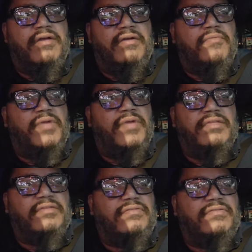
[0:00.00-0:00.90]
when
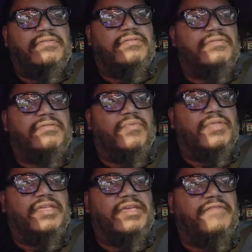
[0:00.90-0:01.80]

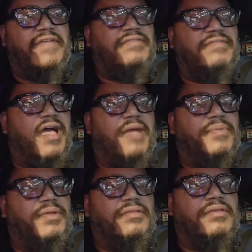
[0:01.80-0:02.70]
the event
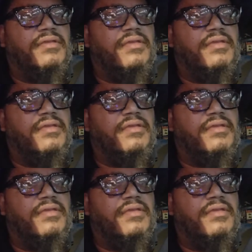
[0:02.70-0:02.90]
happened,